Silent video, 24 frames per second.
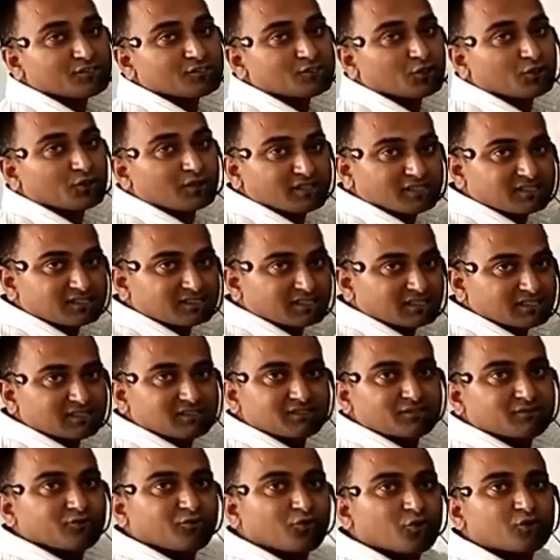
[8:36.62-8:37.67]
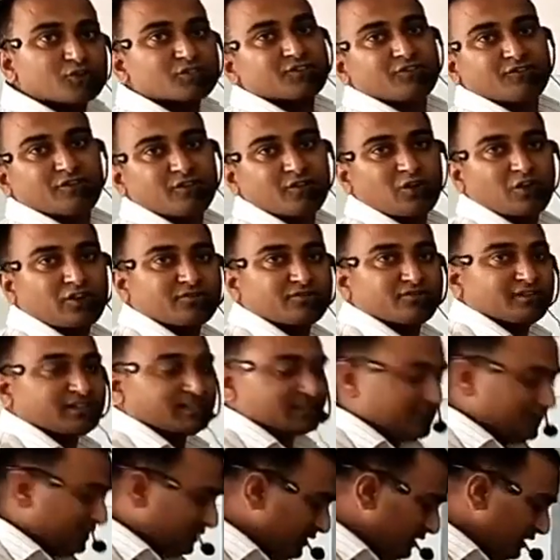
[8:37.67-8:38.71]
to distance, force will not
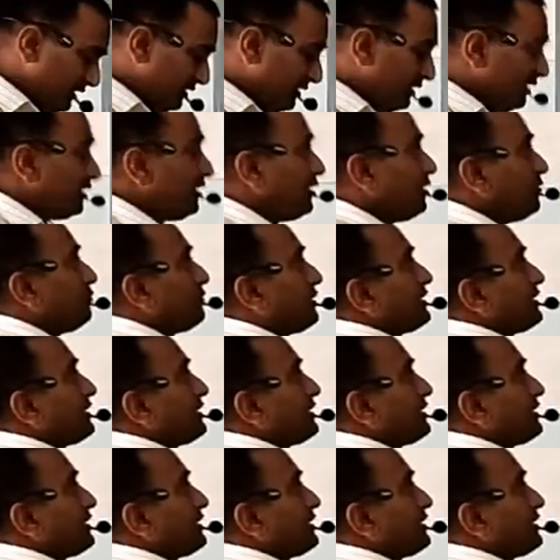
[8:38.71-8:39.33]
work here. But